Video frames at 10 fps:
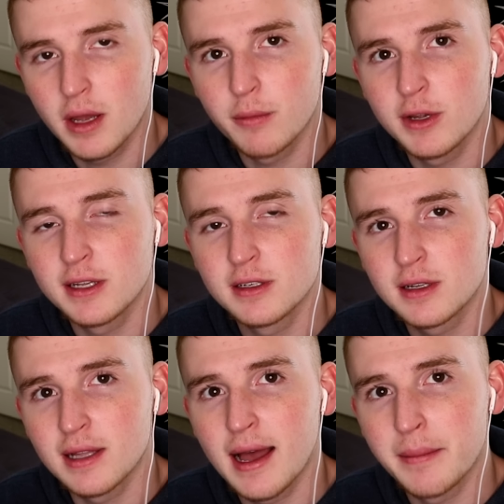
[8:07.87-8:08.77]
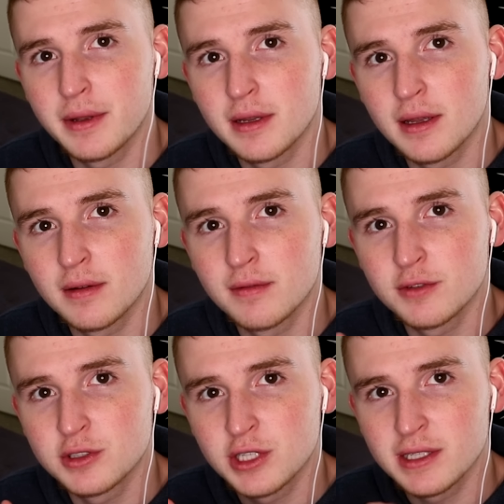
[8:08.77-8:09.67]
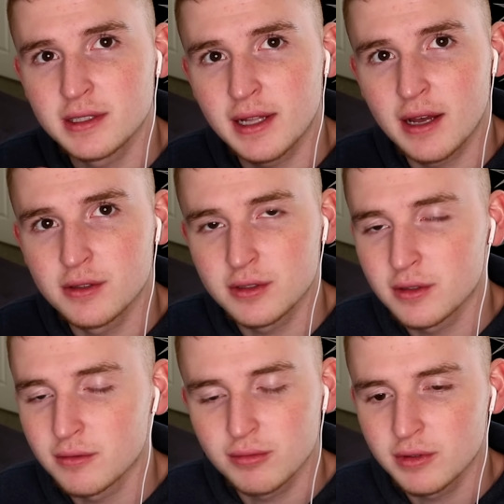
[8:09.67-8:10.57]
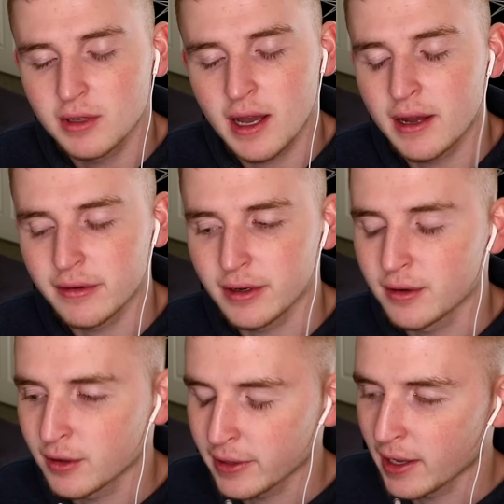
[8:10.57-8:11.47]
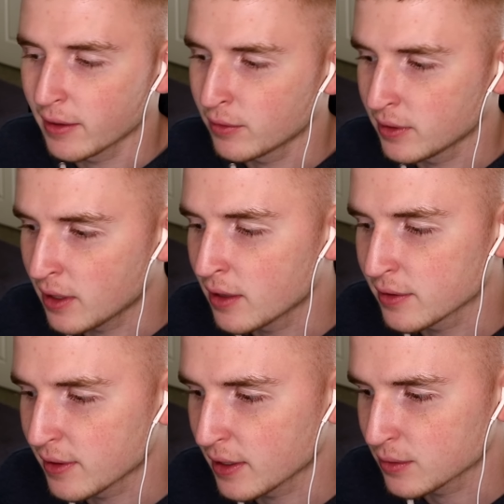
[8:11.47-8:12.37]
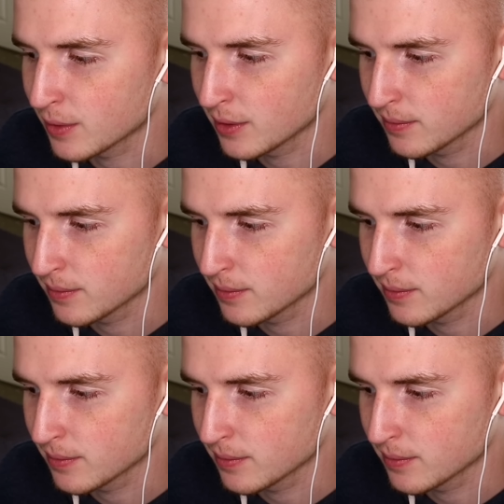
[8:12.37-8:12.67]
and we can collab and, and chase clowns or I don't know. Okay, well on to the next one.